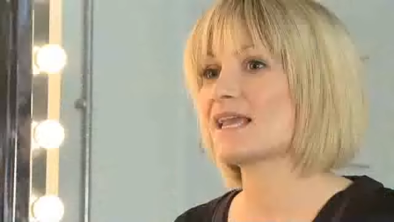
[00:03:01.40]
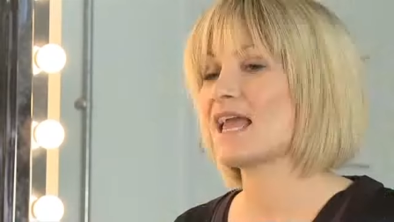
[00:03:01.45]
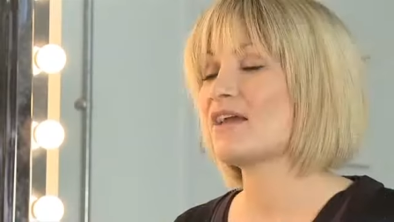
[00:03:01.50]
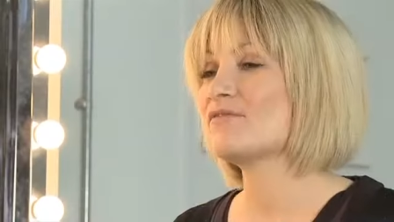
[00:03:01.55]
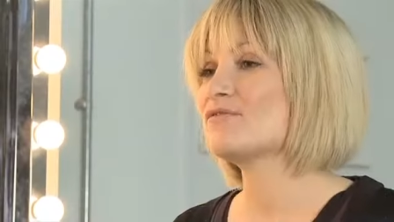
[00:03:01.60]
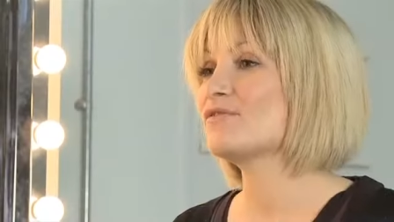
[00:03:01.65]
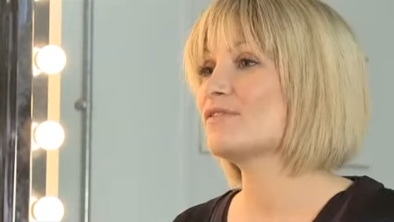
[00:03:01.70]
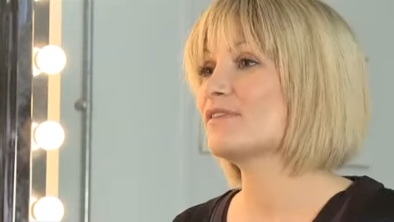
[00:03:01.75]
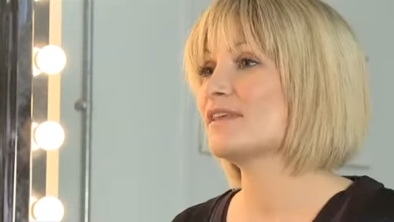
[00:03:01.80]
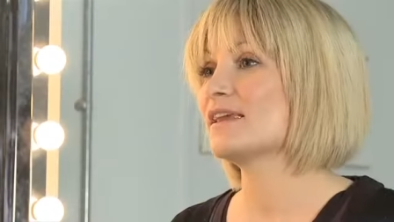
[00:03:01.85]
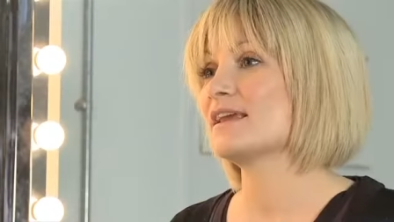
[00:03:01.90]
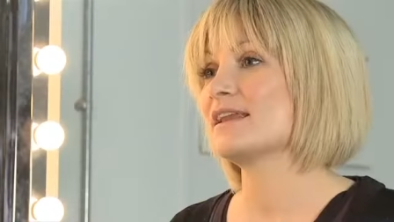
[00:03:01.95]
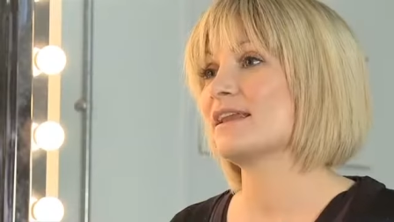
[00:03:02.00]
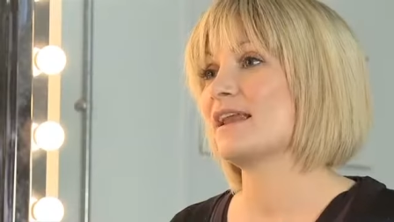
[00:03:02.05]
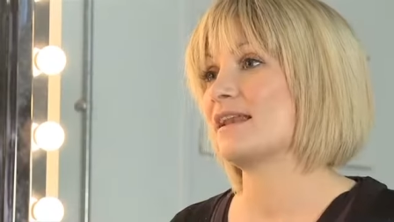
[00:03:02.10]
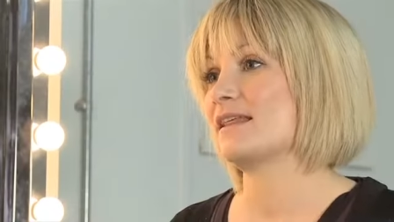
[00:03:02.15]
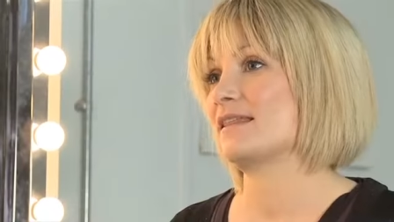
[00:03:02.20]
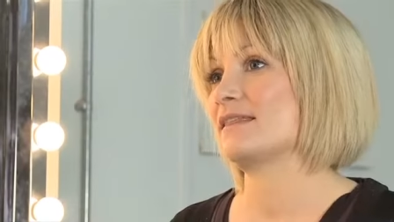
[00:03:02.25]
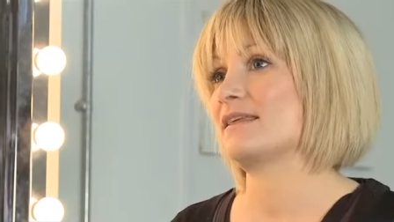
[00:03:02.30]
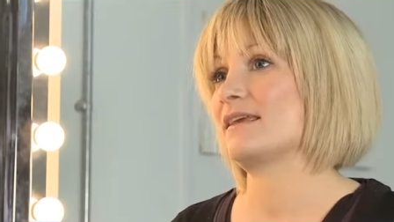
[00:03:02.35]
everything and
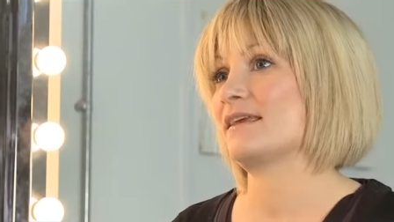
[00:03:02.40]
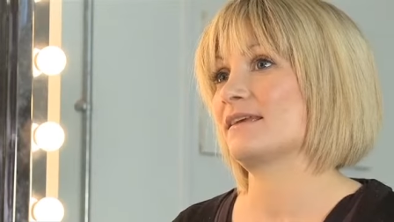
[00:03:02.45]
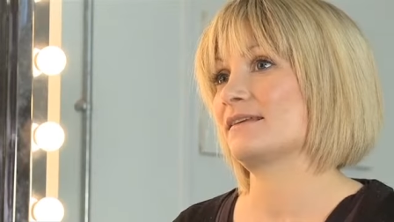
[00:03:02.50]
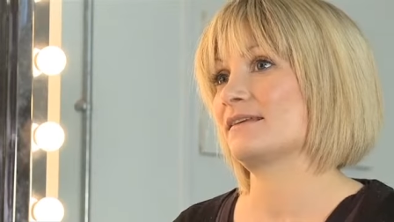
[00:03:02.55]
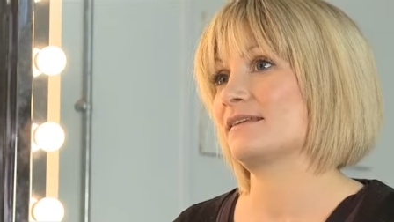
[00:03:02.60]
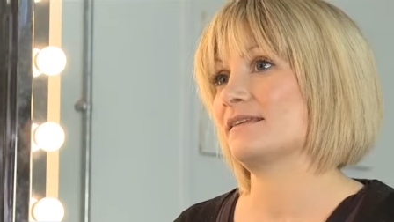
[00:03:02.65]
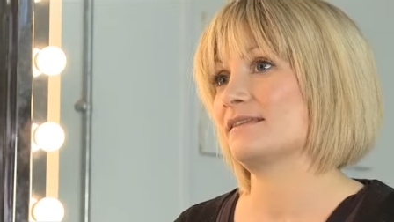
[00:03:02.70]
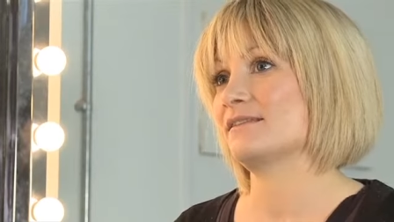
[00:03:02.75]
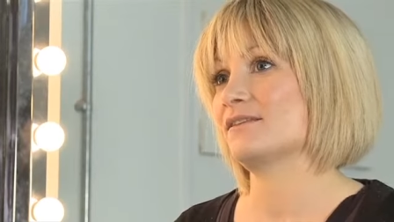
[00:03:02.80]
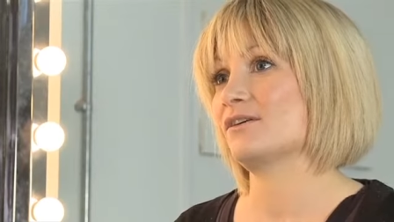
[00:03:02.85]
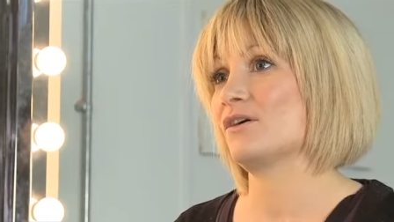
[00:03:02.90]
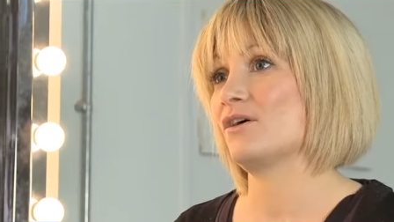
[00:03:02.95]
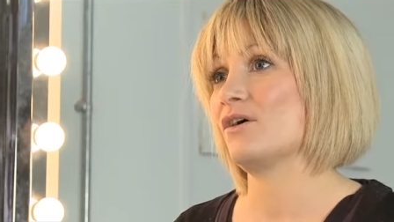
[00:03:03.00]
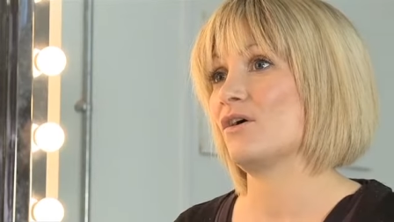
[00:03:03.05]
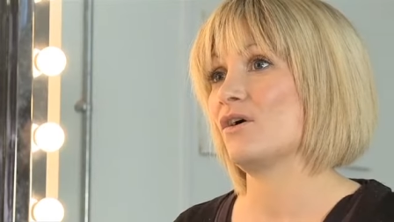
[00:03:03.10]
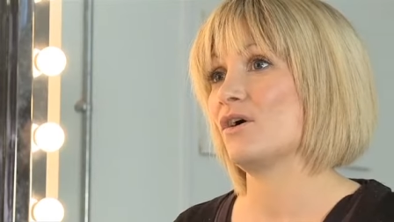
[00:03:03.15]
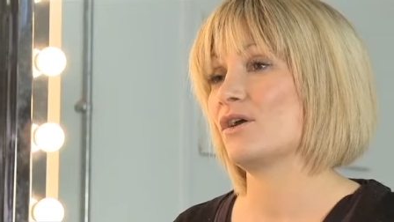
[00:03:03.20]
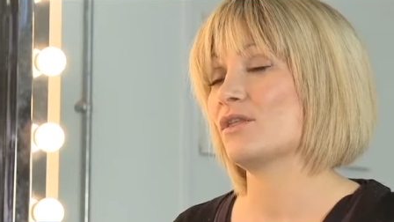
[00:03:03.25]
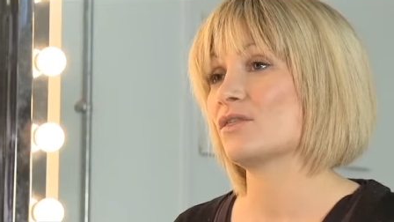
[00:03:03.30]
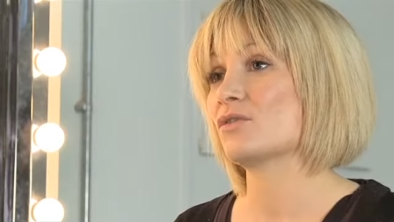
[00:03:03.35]
anything that
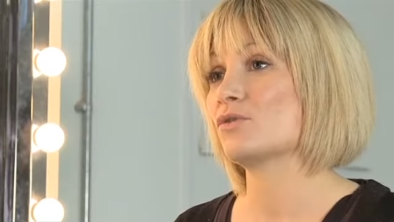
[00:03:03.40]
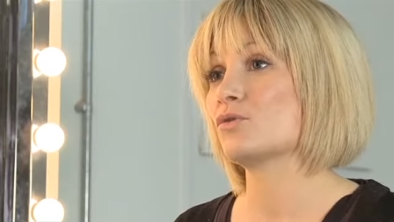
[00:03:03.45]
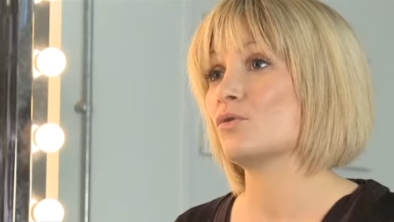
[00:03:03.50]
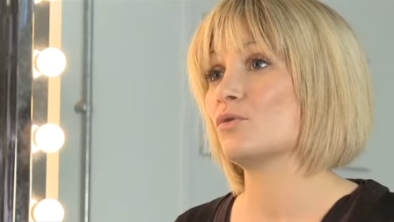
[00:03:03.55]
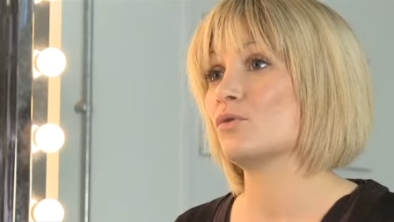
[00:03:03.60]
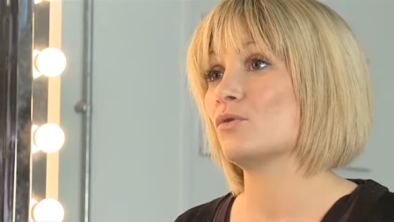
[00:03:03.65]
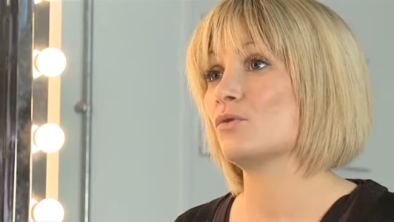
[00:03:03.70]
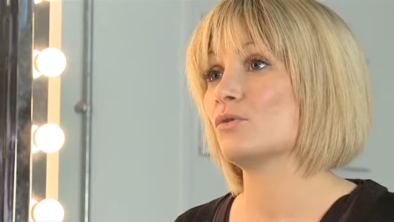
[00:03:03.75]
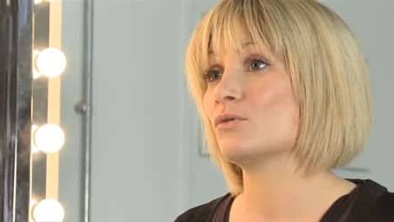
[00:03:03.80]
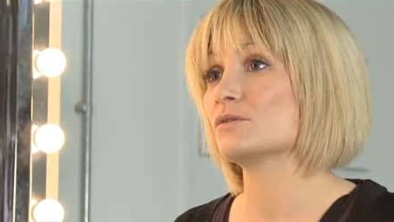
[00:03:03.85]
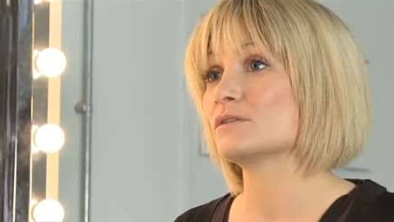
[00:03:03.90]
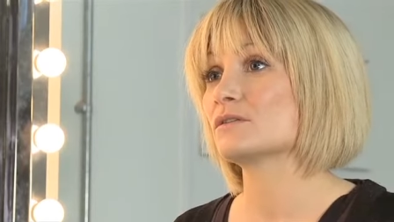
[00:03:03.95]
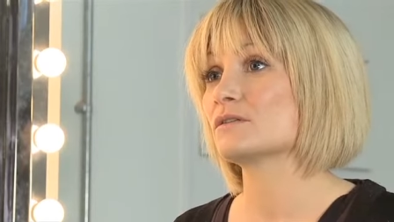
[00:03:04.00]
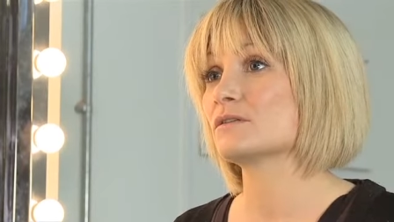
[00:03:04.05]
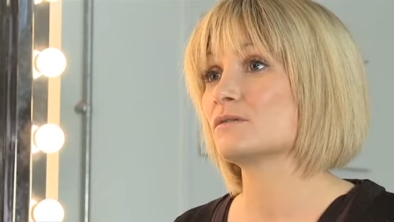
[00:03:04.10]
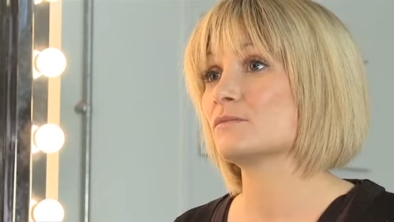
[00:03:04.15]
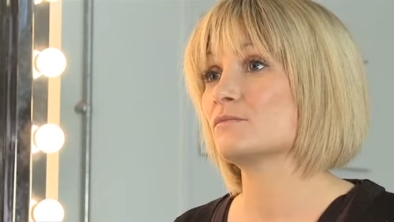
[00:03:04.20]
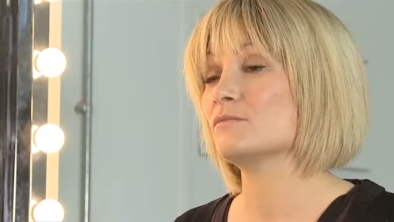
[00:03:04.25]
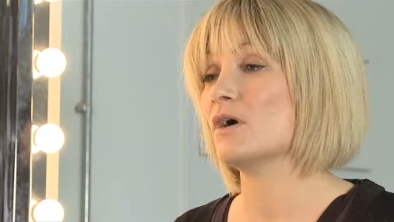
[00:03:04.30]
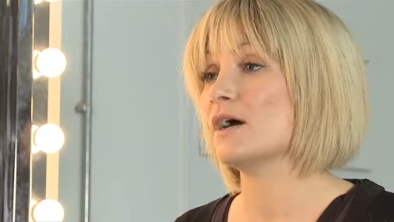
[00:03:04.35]
I thought
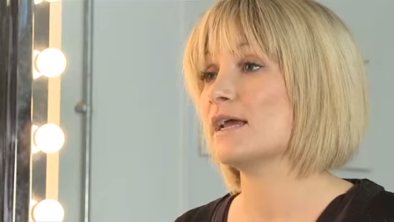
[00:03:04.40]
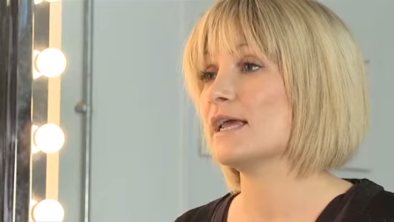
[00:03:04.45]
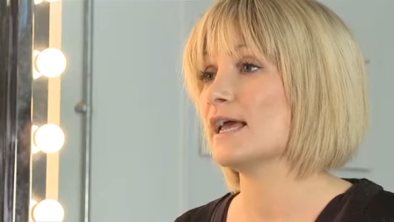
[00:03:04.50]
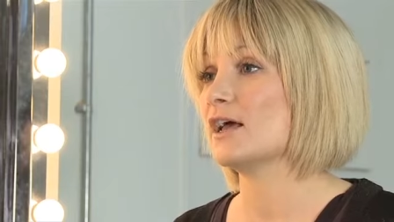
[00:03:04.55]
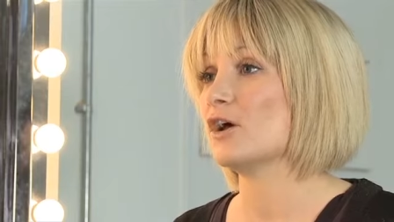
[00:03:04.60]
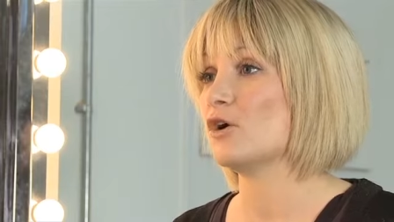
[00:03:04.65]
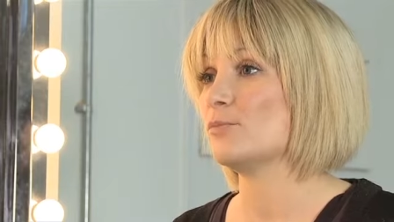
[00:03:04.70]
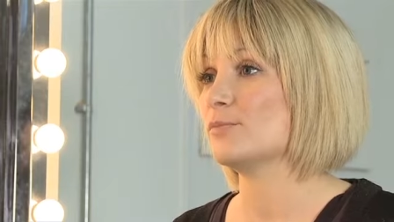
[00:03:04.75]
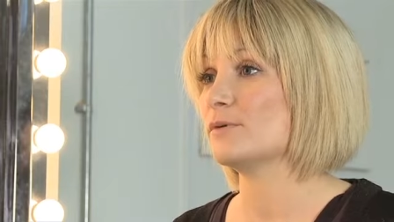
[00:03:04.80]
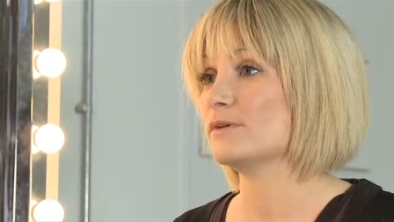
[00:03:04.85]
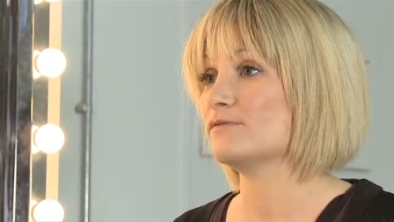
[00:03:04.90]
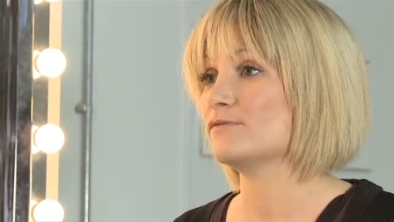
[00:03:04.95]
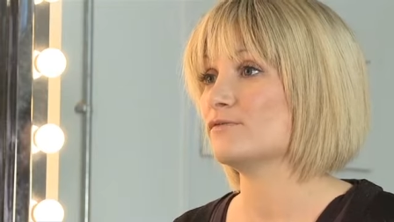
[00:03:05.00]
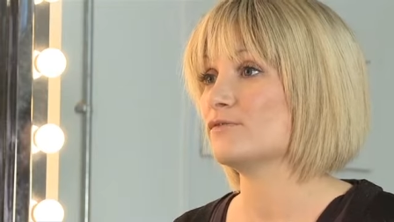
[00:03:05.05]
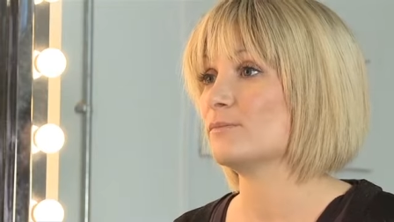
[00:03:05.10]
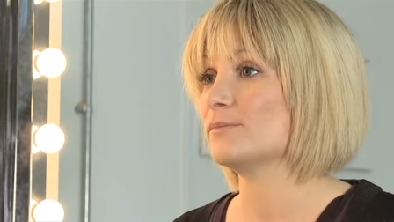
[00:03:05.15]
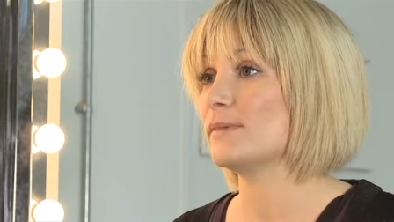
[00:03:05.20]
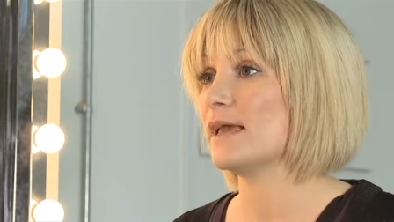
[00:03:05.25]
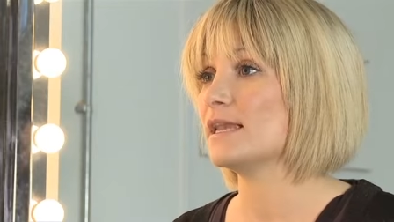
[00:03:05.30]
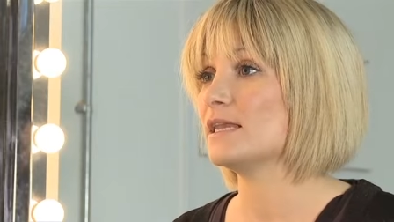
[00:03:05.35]
might help, and
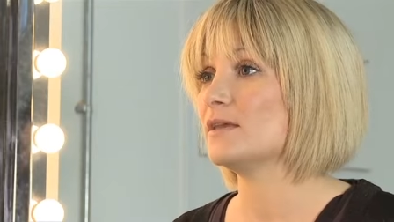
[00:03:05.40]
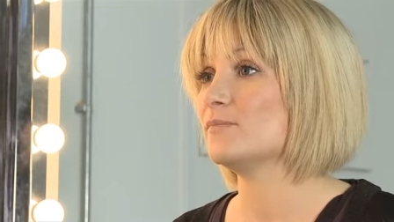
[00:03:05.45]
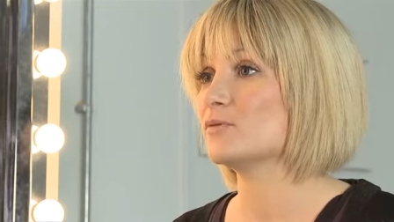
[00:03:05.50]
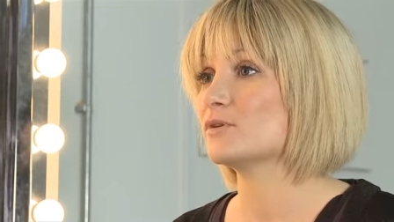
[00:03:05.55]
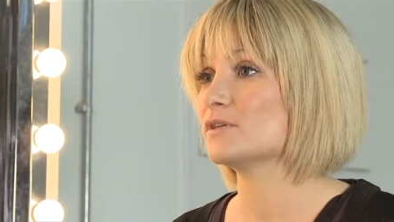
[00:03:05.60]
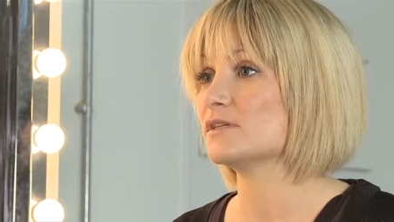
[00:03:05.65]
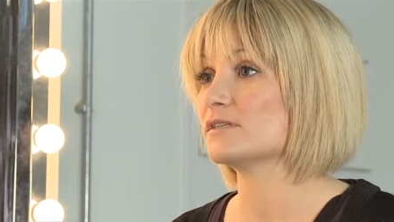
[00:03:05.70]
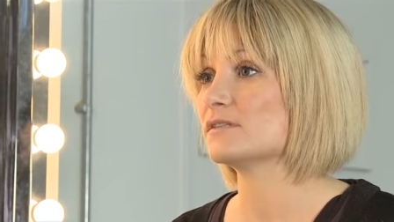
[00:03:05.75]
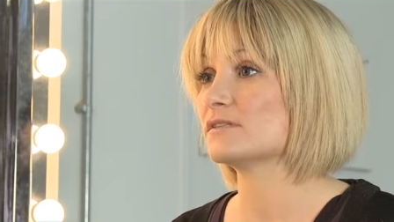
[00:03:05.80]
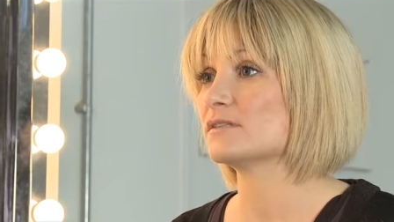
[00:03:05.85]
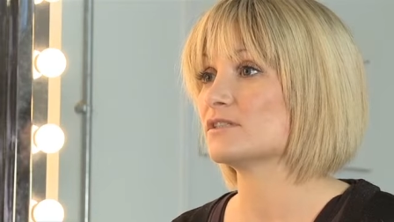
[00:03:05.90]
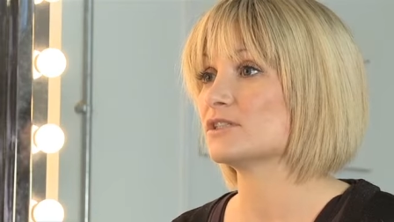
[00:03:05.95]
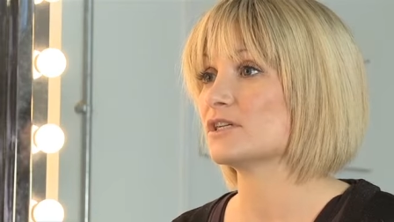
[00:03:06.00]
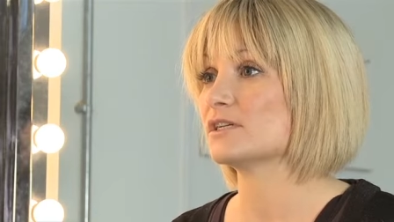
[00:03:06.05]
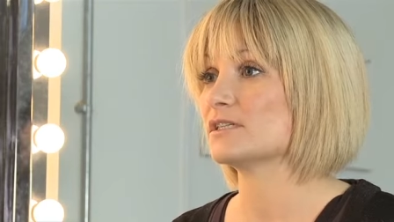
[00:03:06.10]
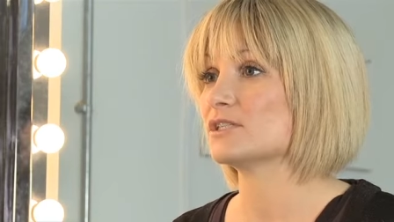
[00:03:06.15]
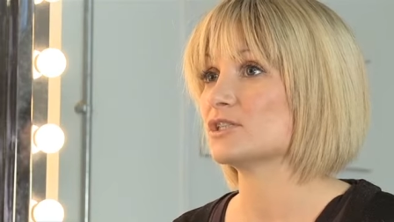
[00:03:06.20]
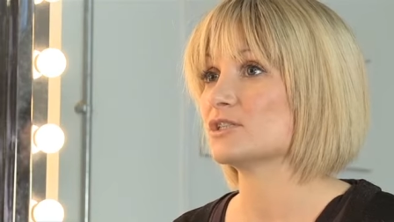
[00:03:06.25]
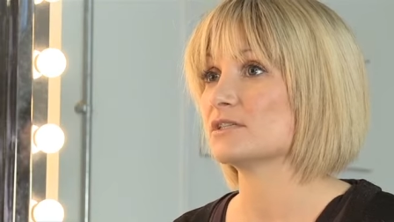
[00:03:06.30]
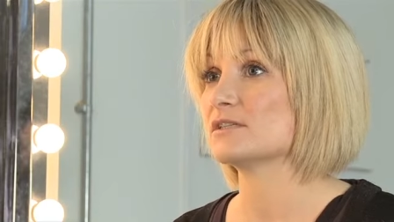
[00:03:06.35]
from anybody's
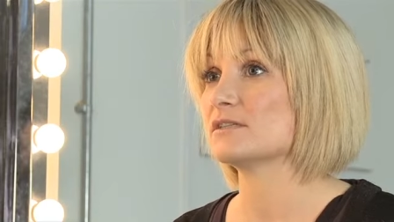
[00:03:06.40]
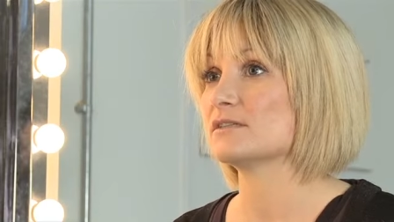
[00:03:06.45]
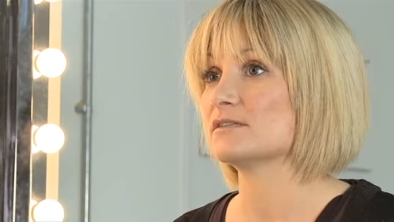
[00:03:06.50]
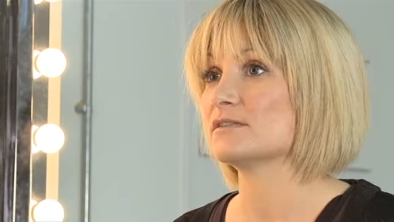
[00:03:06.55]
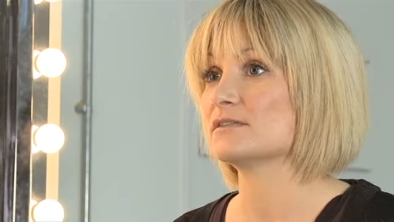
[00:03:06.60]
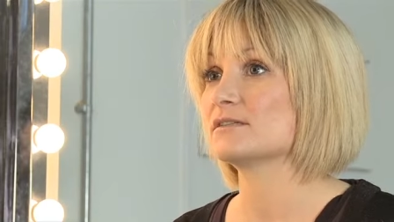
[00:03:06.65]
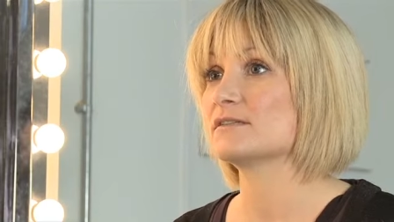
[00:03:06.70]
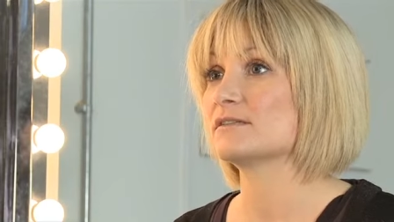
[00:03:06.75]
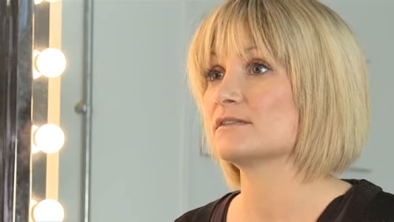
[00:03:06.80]
suggestion.